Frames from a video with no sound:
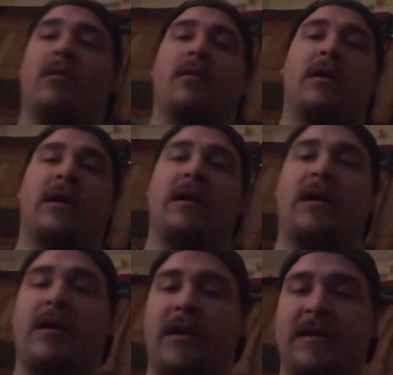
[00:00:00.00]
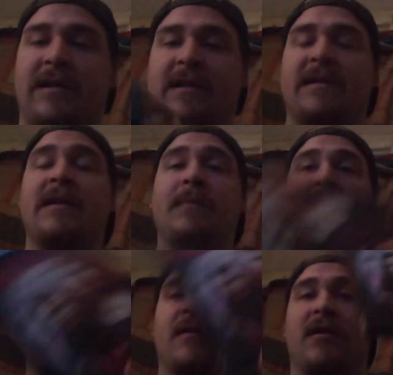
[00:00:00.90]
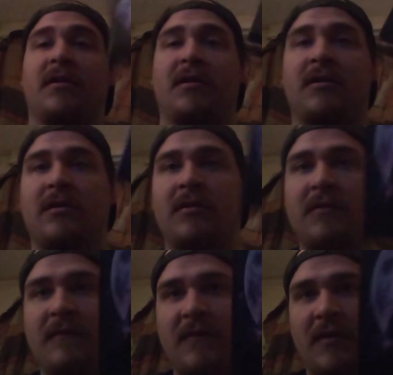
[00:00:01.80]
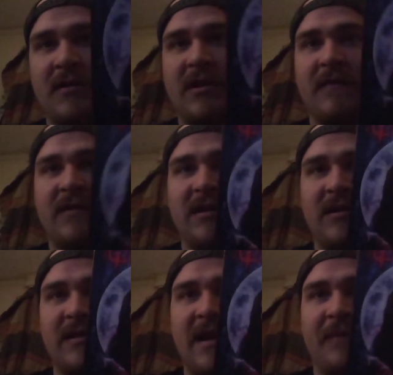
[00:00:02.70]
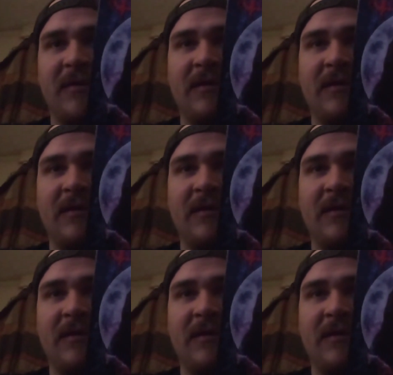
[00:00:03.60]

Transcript: All right, here is the slip-covered version of Ginger Snaps.